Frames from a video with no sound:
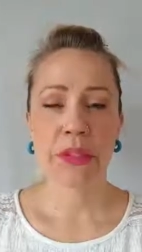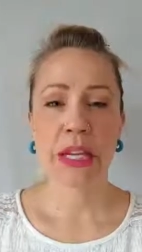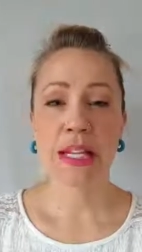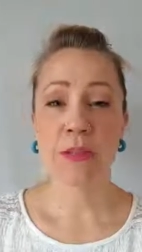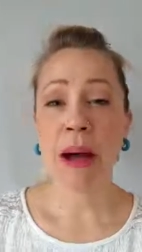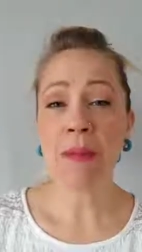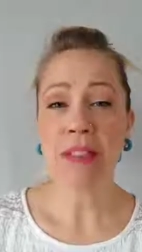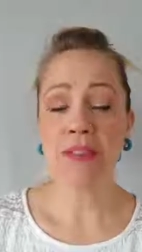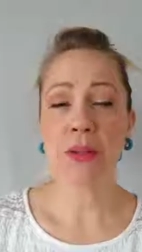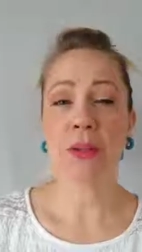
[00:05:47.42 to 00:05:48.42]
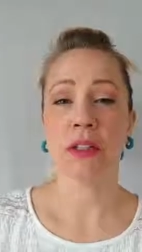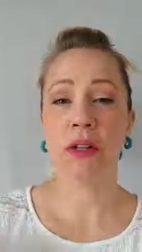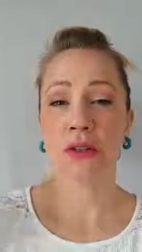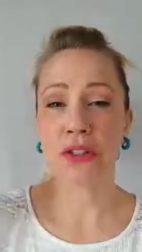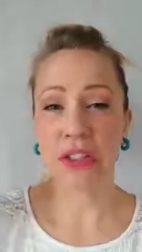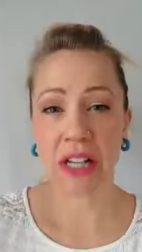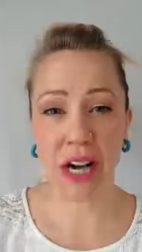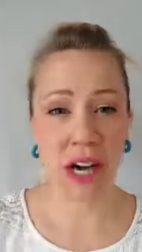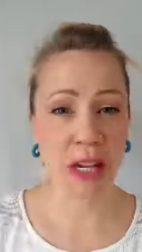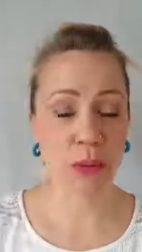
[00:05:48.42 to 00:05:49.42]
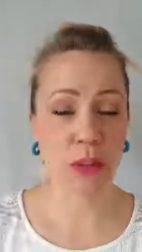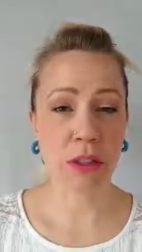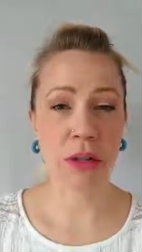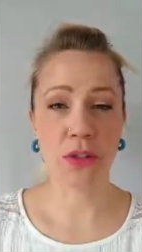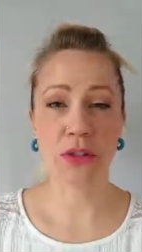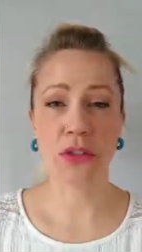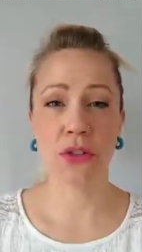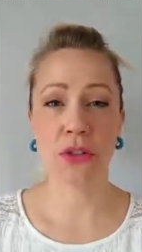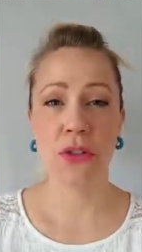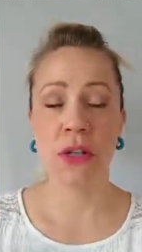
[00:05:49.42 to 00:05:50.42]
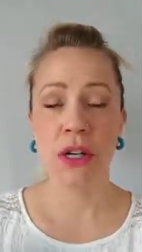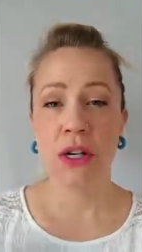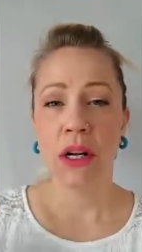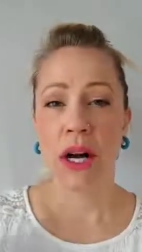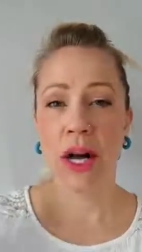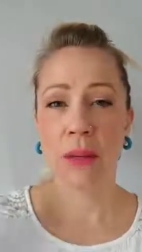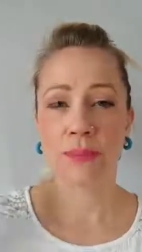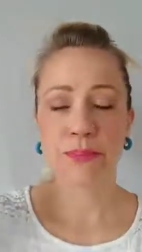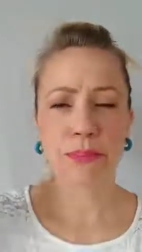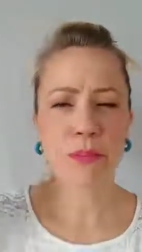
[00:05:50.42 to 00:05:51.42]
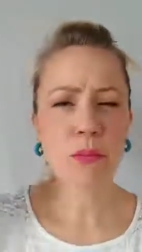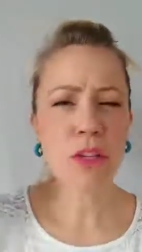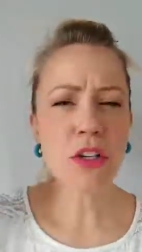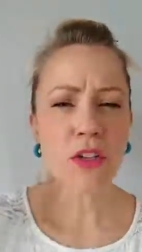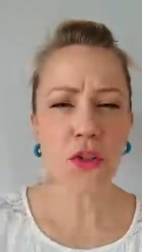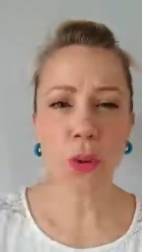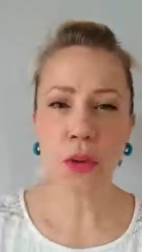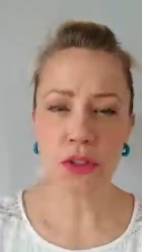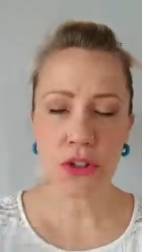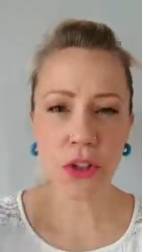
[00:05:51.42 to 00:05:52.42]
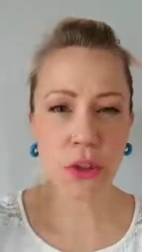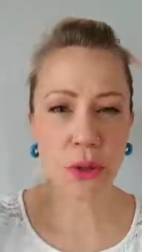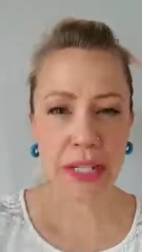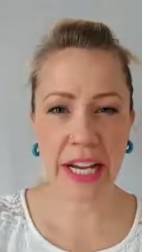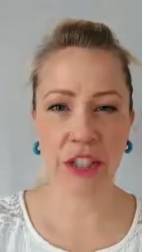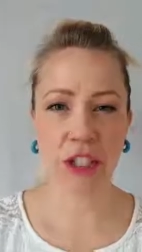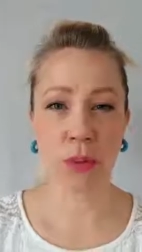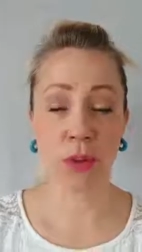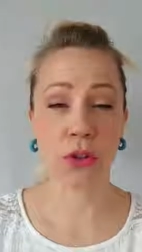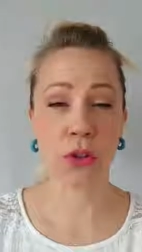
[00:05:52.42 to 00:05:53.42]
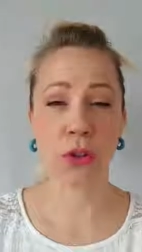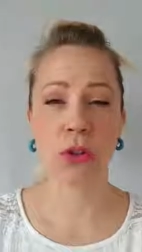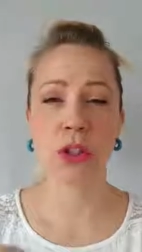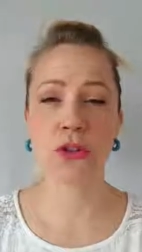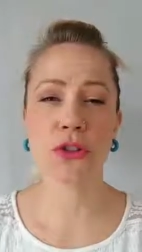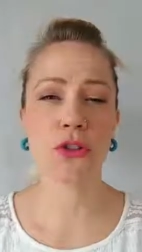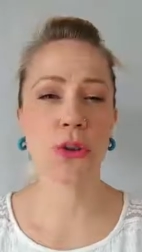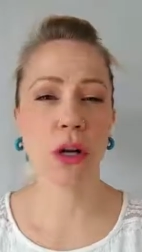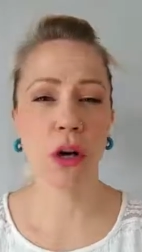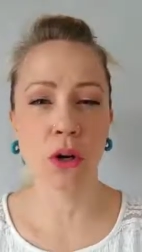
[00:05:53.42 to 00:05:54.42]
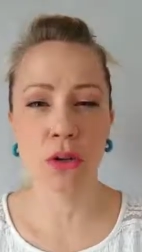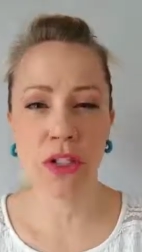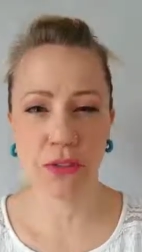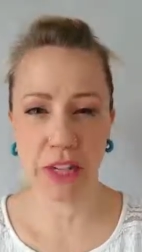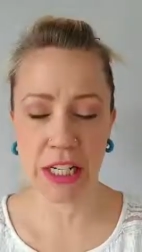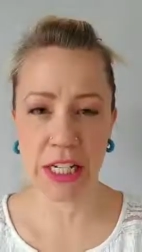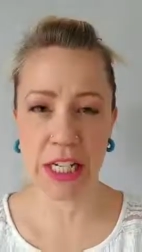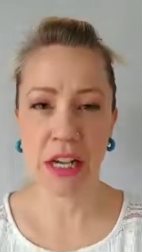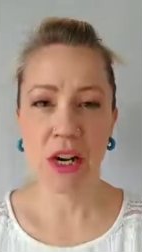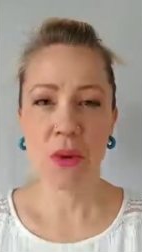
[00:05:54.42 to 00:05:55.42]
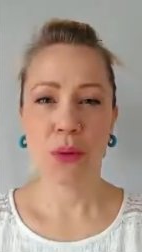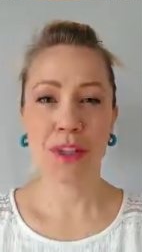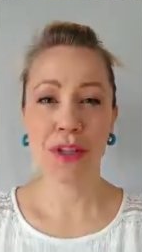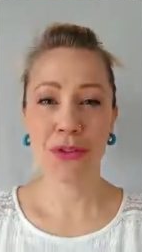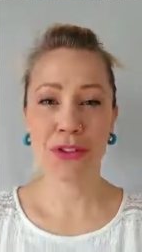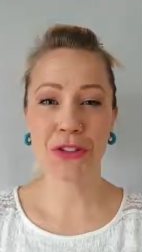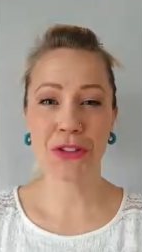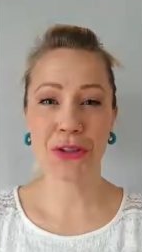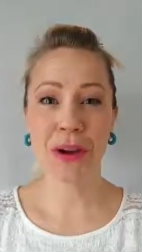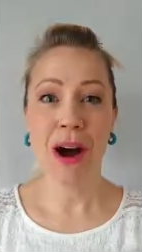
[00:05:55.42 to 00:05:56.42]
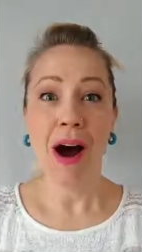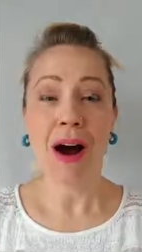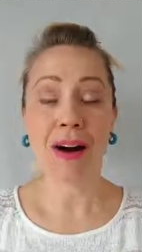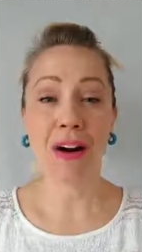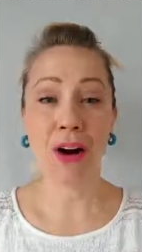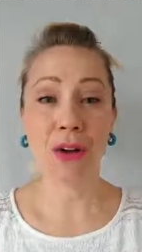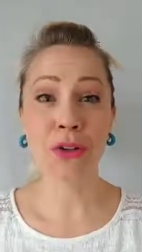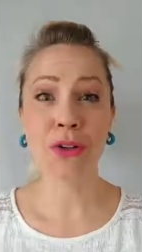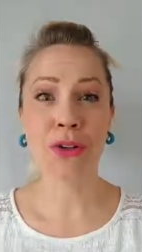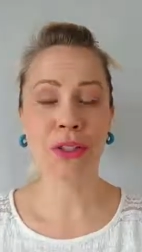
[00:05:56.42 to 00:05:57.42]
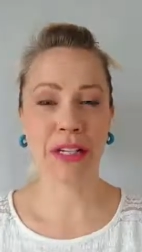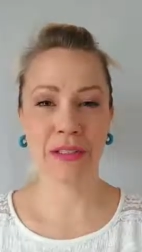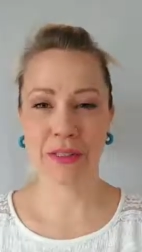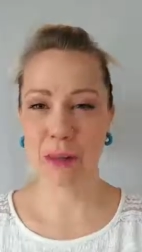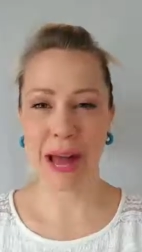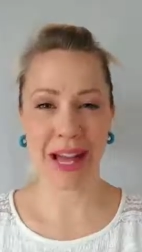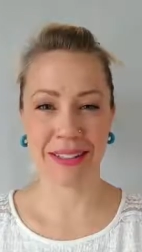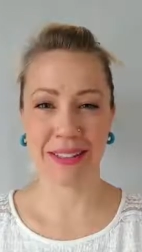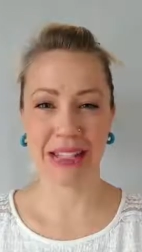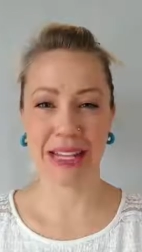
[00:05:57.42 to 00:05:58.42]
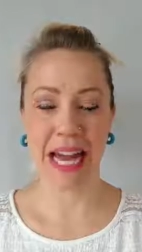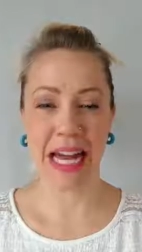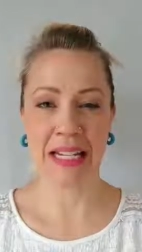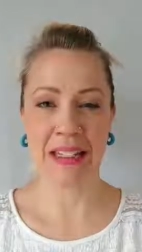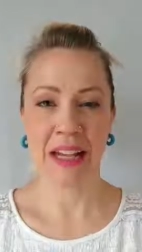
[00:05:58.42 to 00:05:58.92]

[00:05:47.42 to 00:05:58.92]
it's my belief that we're closer to God. We're closer to um, source, creation. We're closer to our own divinity. We're closer to our own creative capacity and